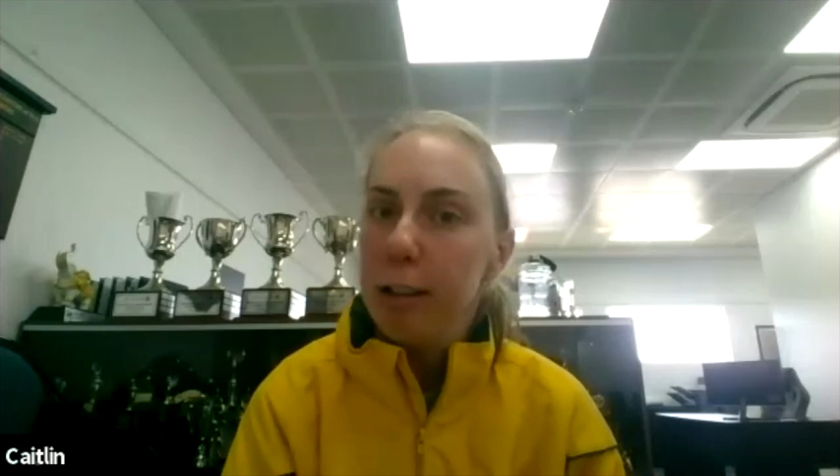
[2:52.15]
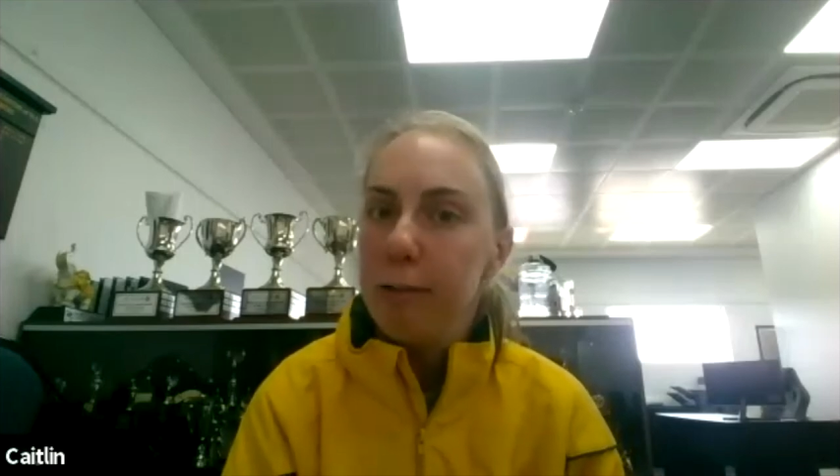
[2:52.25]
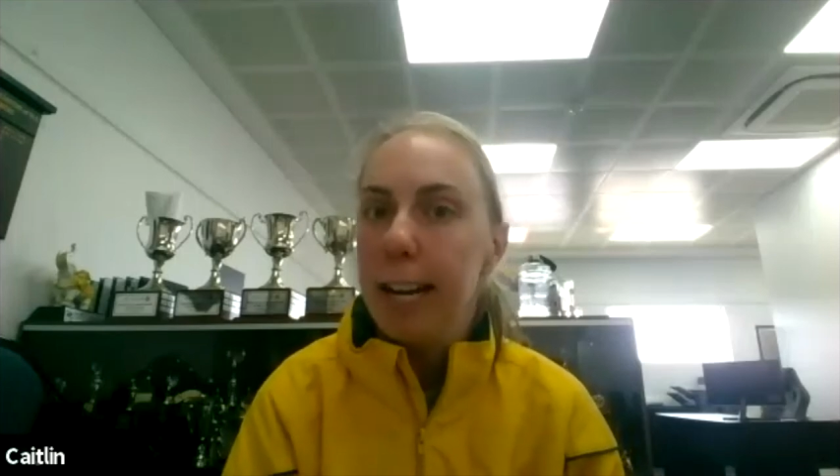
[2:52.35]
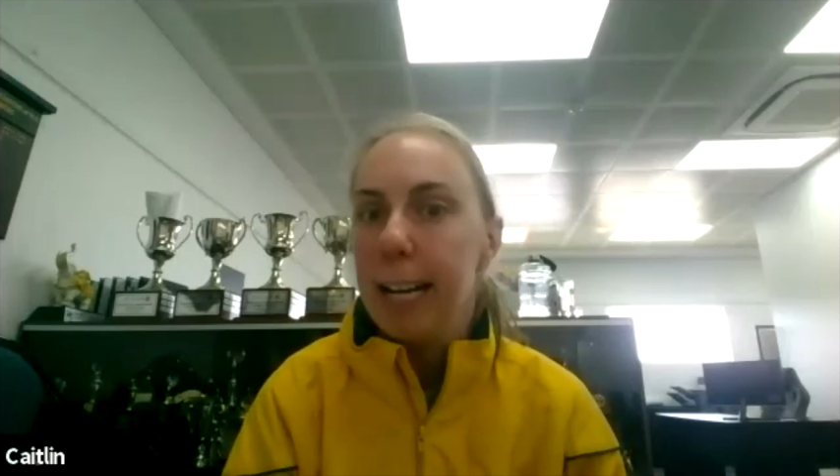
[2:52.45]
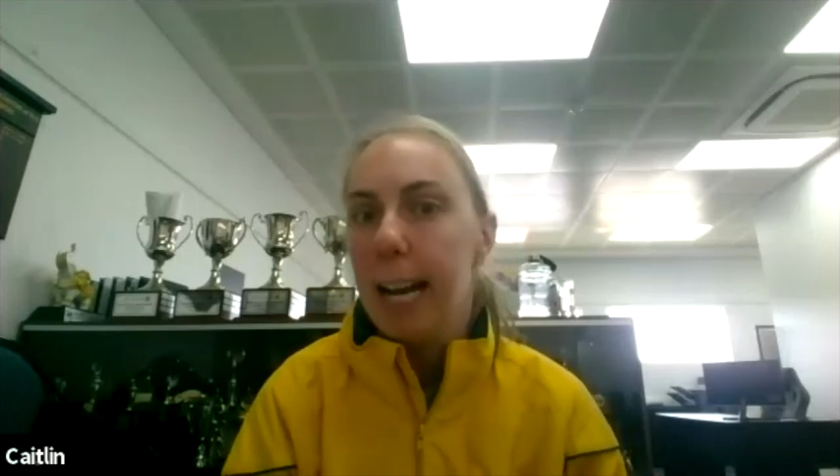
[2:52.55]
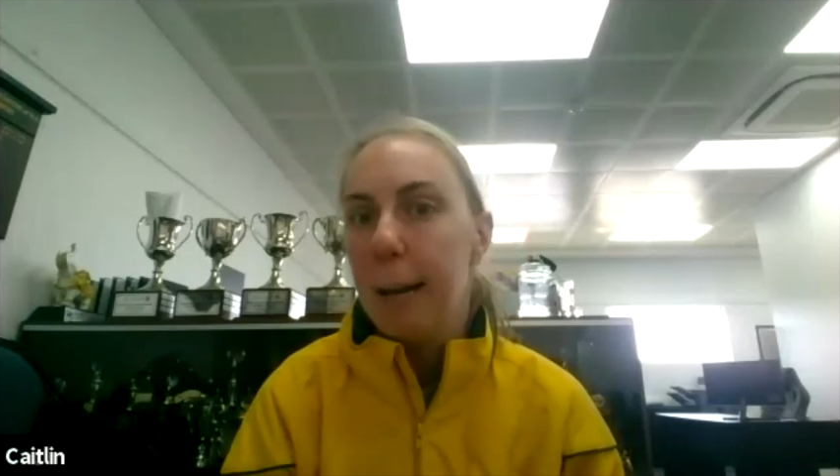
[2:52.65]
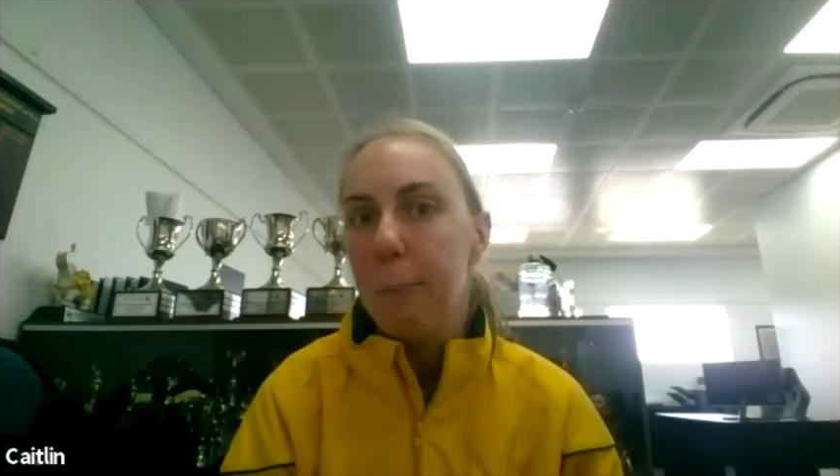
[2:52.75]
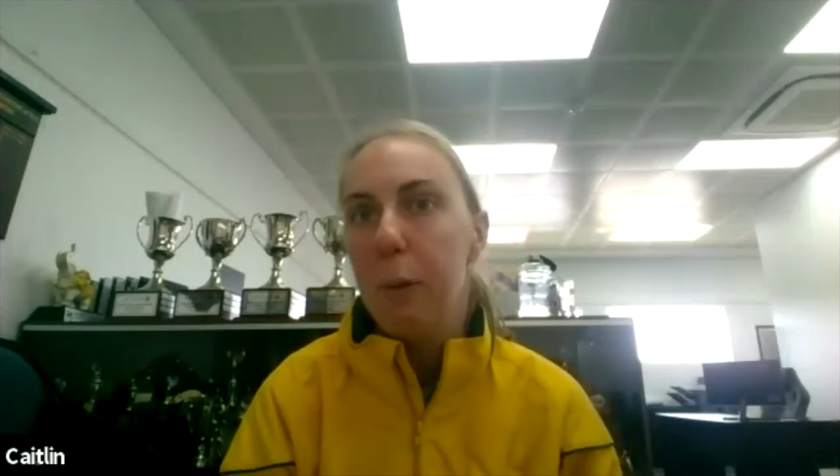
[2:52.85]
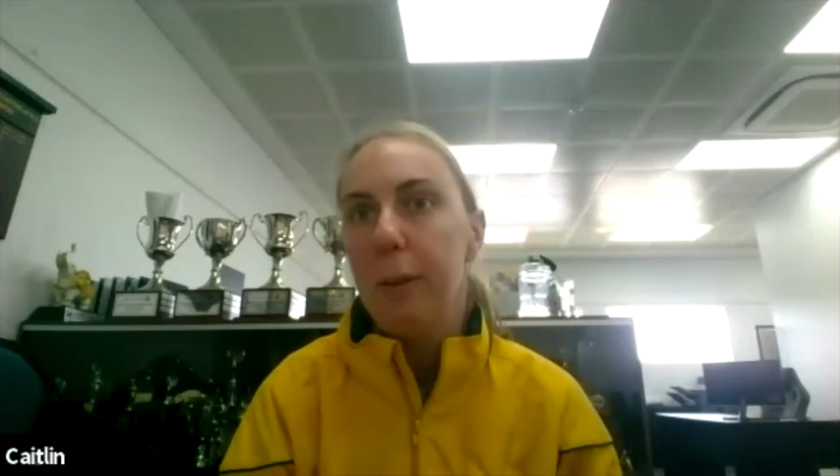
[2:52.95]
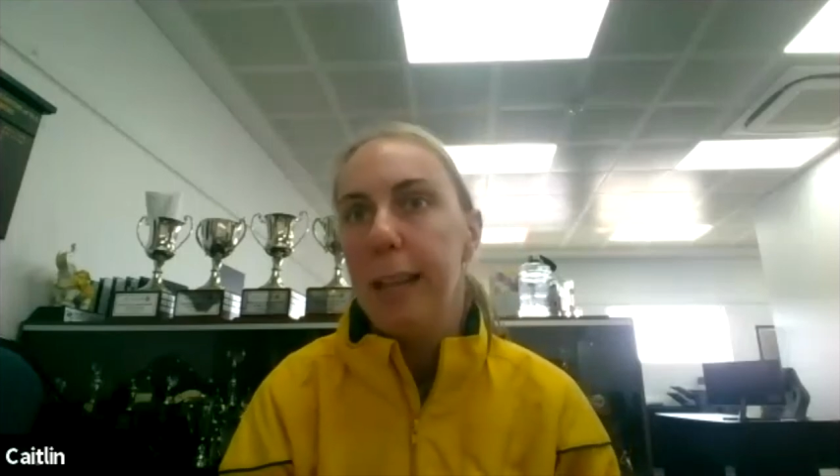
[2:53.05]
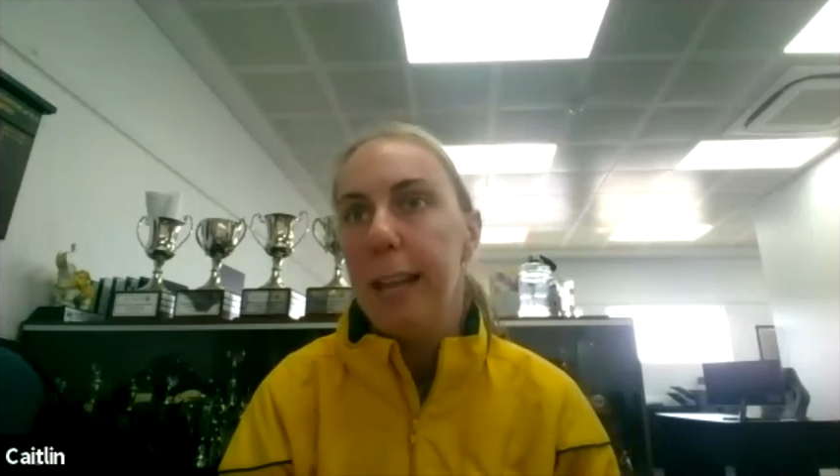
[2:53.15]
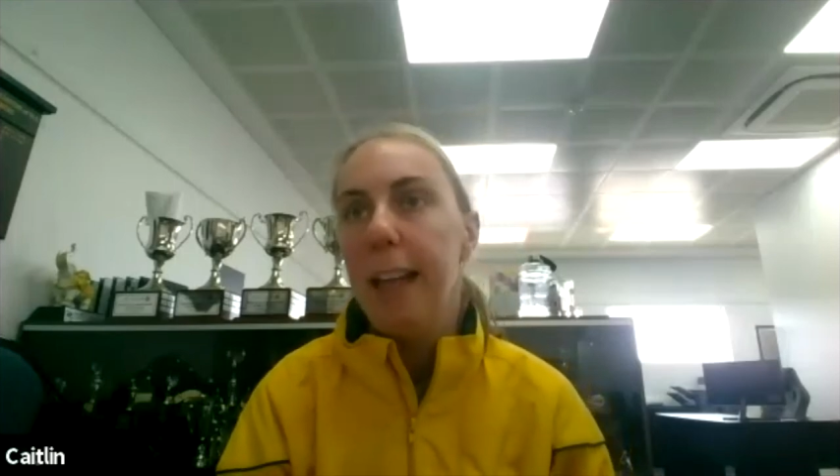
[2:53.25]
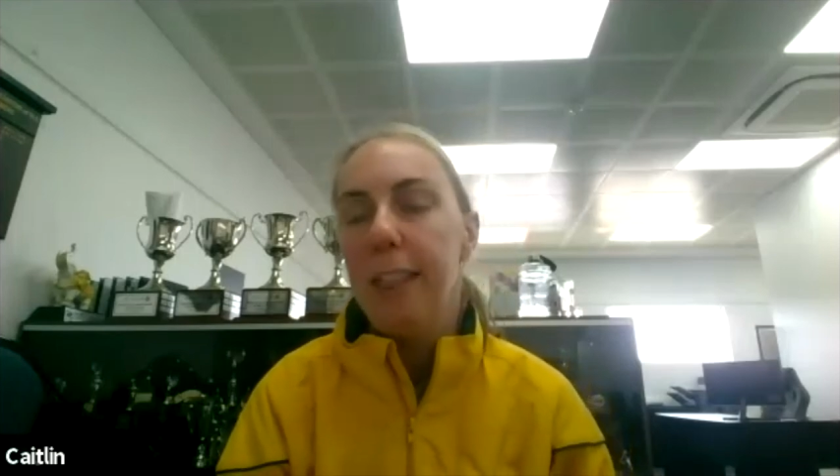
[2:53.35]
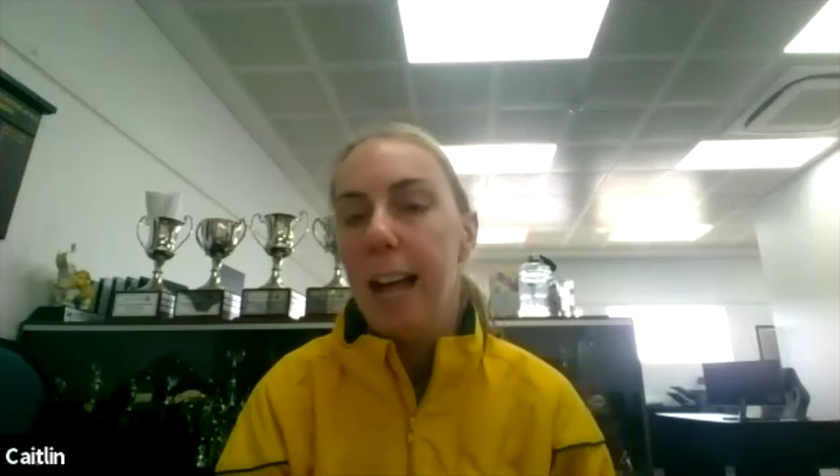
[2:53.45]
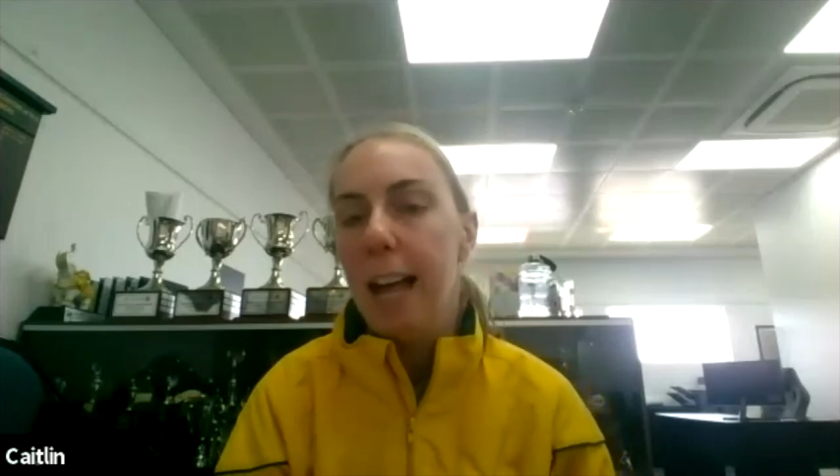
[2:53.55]
if they can't put
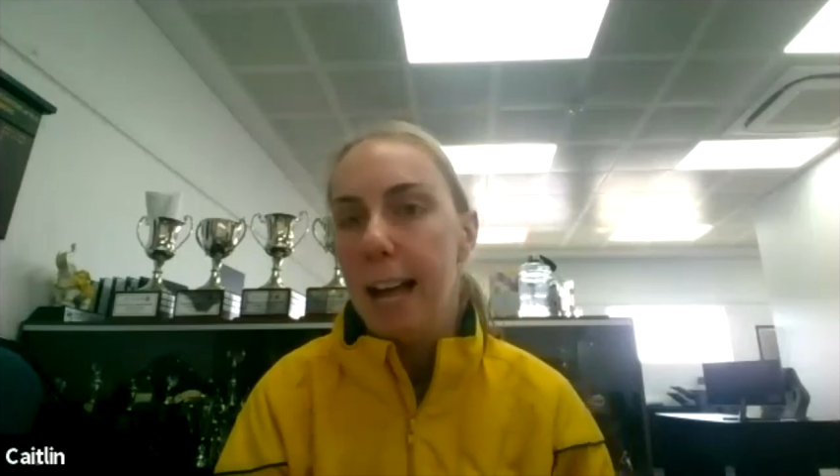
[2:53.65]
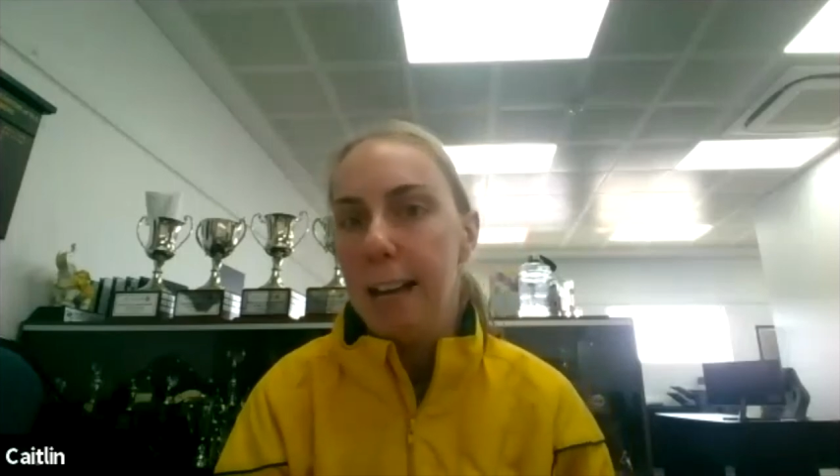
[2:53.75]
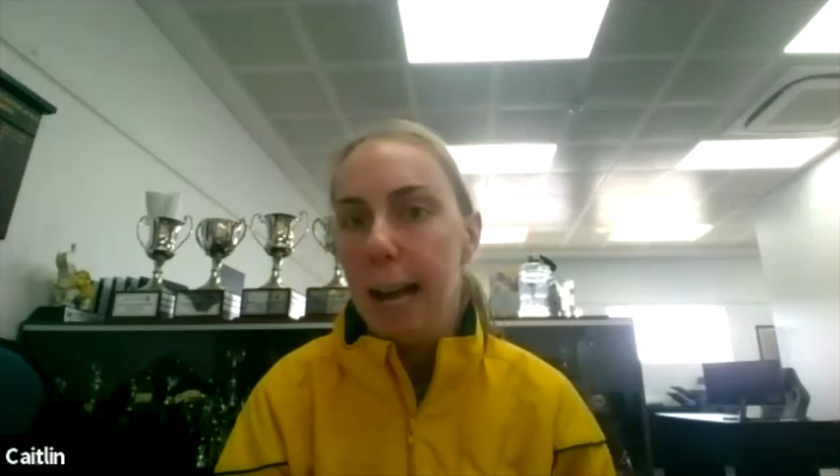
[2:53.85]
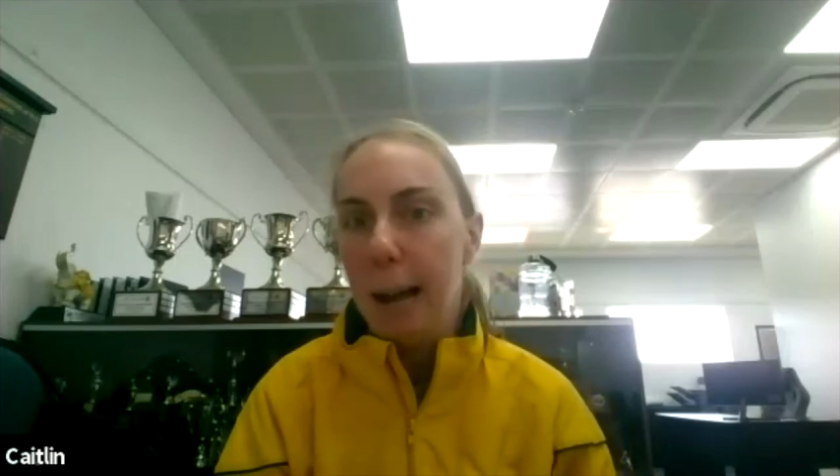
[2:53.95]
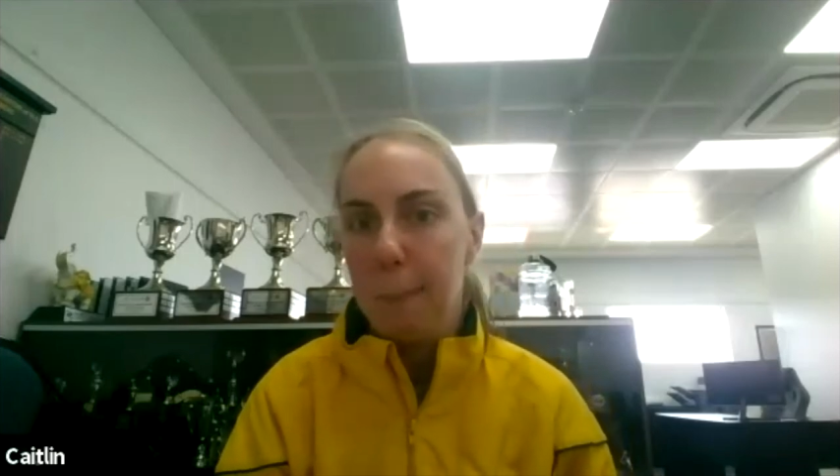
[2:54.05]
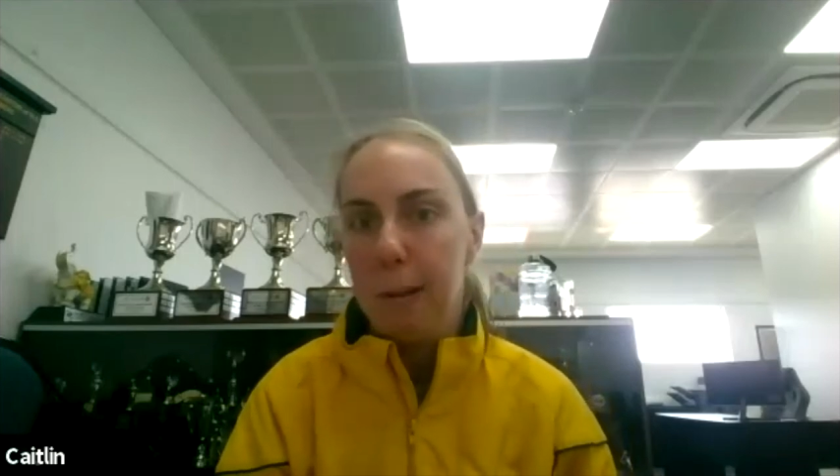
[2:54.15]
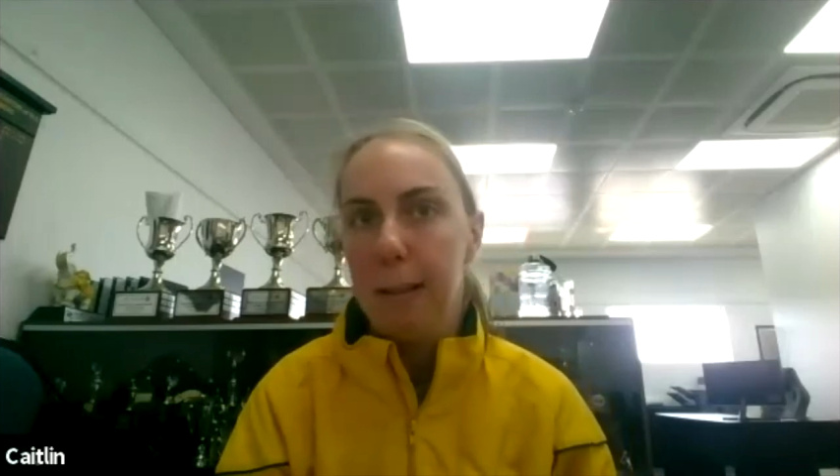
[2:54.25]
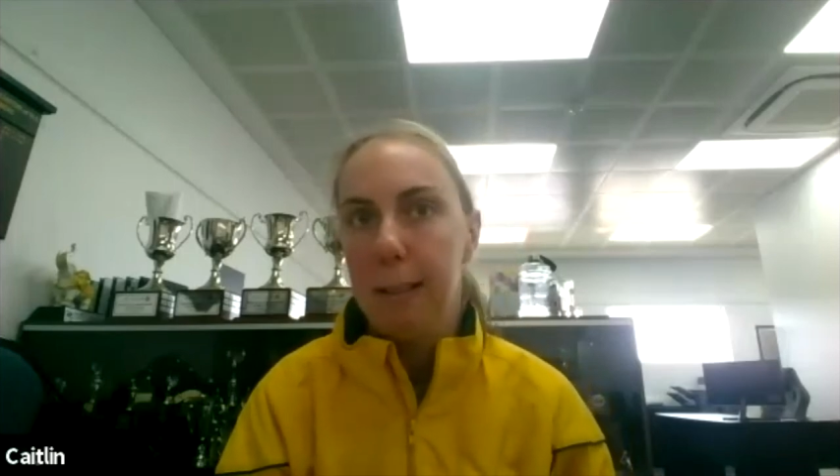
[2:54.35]
their other hand up